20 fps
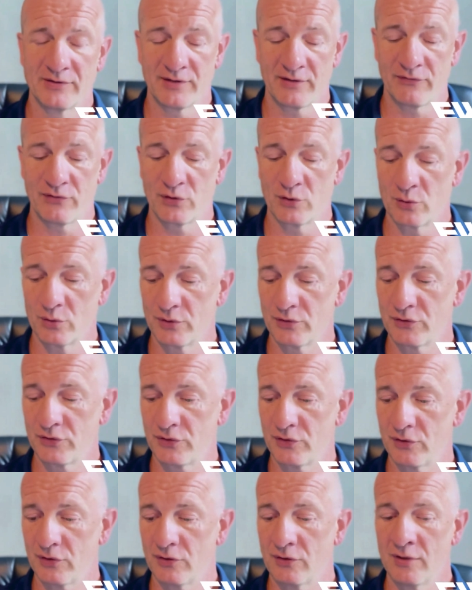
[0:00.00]
If you're going
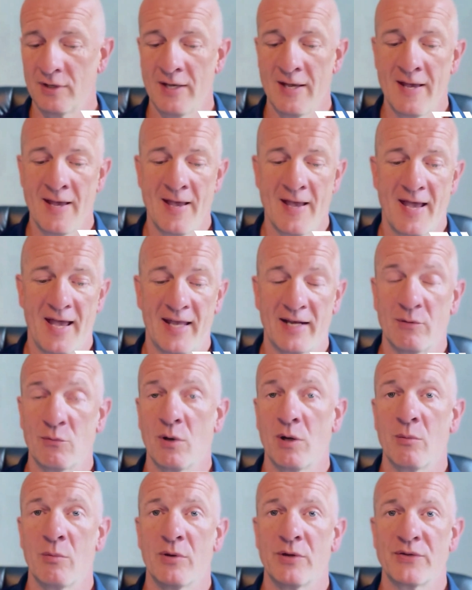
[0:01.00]
to anywhere
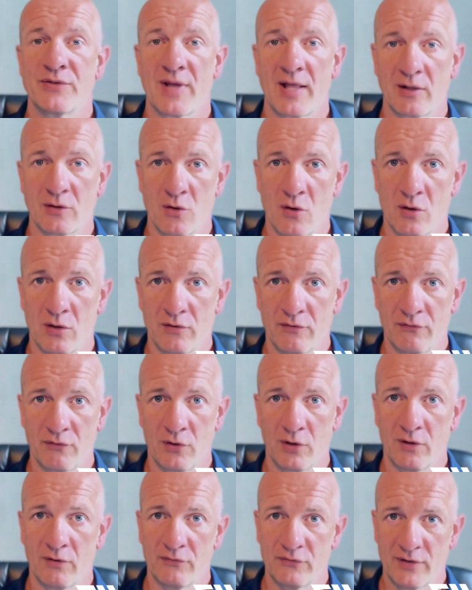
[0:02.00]
where there's alcohol
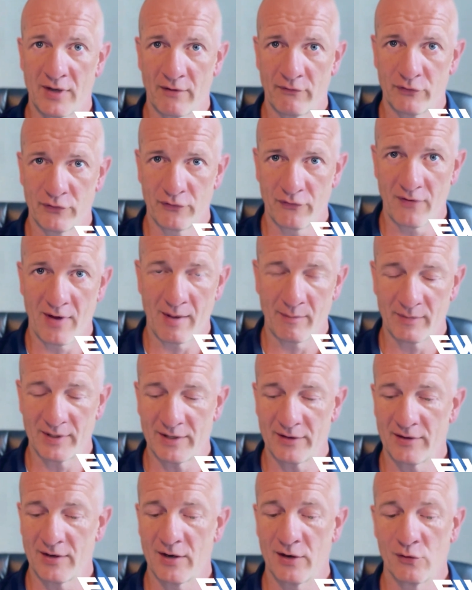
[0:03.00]
involved and you have your family
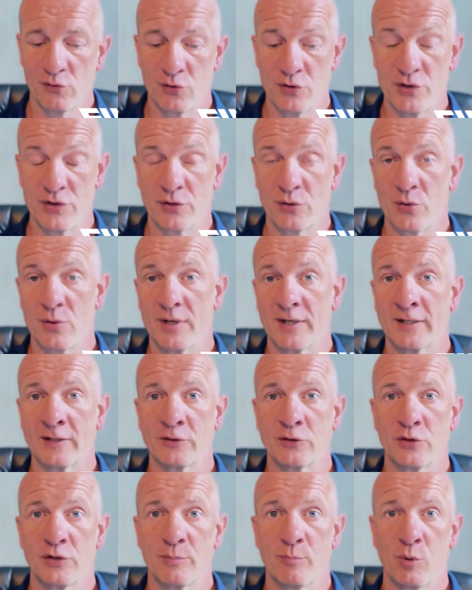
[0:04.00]
there, or you're going
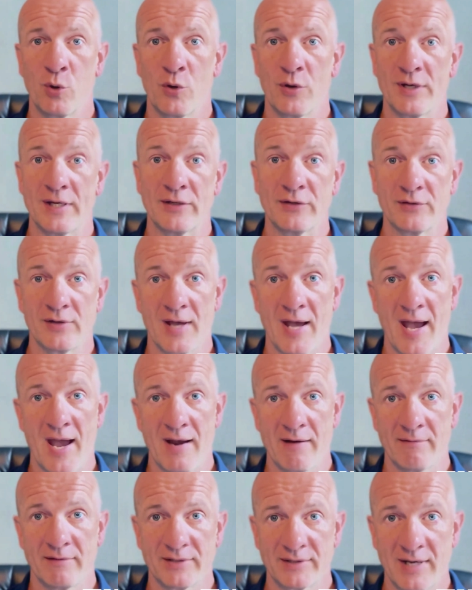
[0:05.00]
to deploy into a
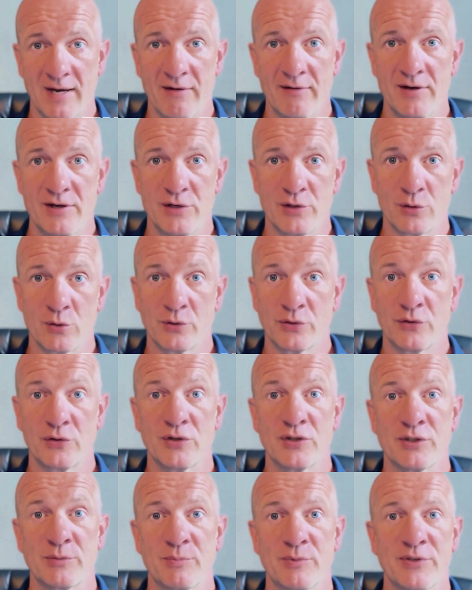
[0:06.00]
high-risk area, you're going to do a
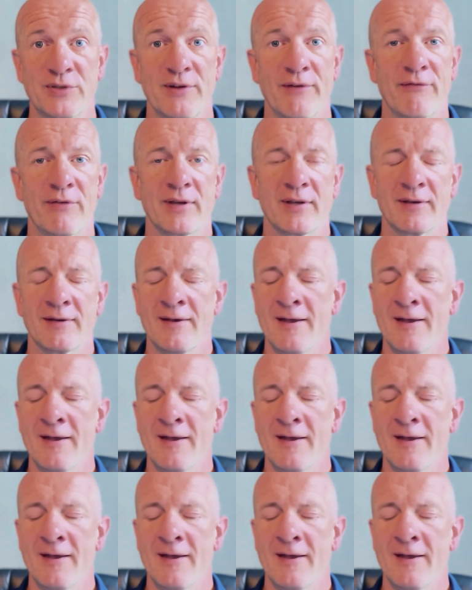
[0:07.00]
specific